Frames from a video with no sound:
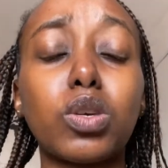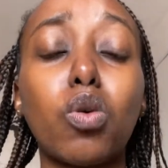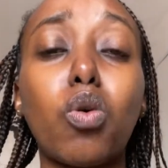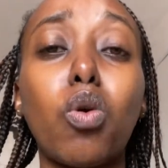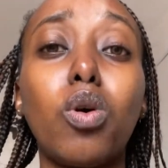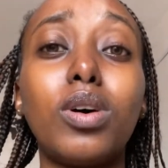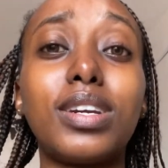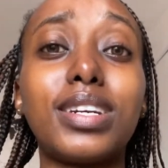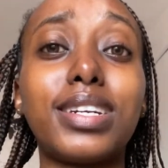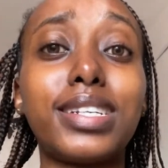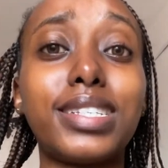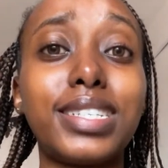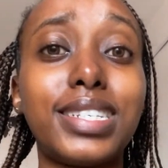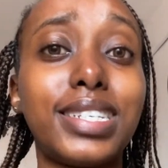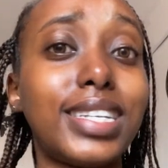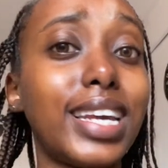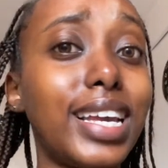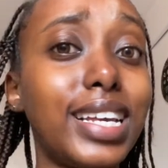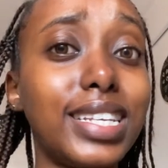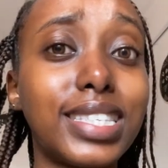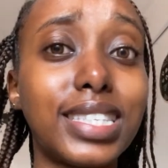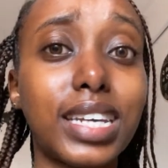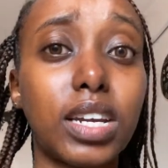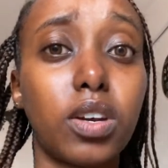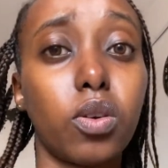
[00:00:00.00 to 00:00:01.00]
or
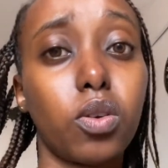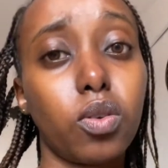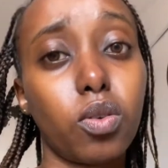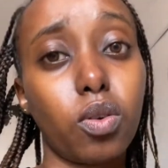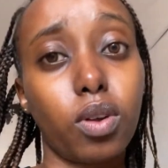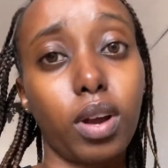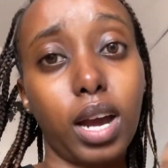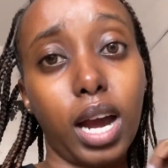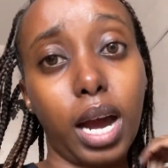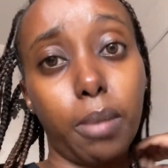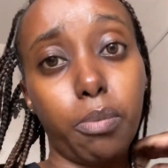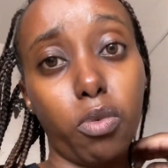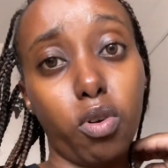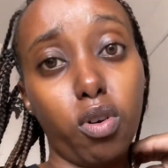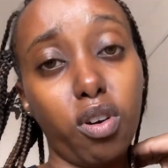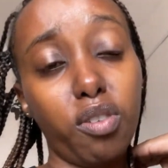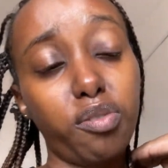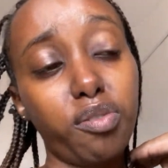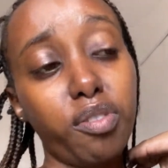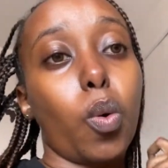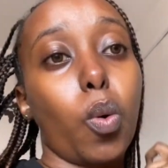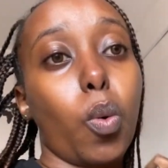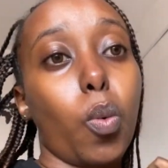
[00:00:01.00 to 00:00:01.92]
stains that don't come off.